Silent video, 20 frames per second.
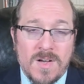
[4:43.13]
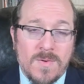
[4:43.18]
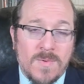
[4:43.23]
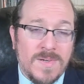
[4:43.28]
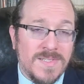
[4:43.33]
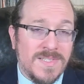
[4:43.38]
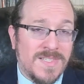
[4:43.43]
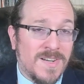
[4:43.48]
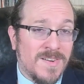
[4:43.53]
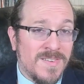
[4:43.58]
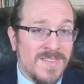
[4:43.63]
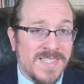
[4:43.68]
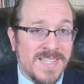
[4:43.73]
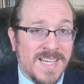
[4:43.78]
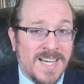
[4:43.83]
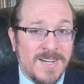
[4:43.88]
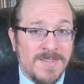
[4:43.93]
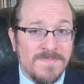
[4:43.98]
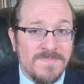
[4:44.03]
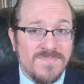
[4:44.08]
Well, it turns
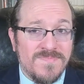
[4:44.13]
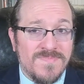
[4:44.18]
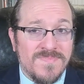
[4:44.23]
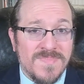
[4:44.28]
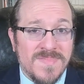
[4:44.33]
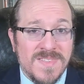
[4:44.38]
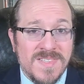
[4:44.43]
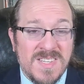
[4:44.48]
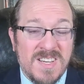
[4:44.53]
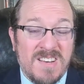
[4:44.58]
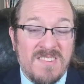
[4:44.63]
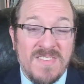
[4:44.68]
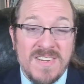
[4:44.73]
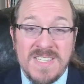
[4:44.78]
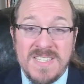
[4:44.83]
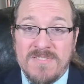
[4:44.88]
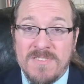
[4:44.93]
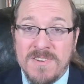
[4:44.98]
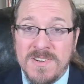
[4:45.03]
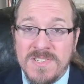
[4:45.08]
out solving
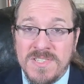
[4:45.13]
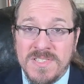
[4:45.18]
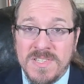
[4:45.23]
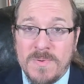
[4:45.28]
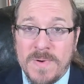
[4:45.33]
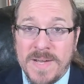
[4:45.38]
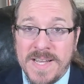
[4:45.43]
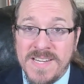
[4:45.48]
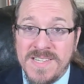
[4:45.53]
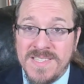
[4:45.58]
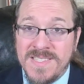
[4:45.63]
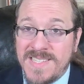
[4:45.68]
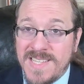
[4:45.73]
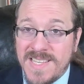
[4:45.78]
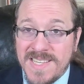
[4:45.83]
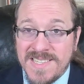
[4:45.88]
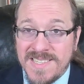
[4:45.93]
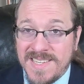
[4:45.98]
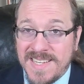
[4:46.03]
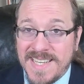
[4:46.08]
differential equations
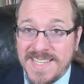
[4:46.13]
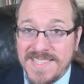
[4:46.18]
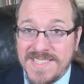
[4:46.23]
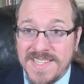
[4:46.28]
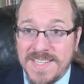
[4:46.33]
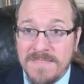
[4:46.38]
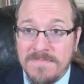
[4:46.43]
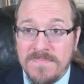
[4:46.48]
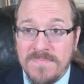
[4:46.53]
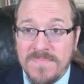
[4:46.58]
isn't easy.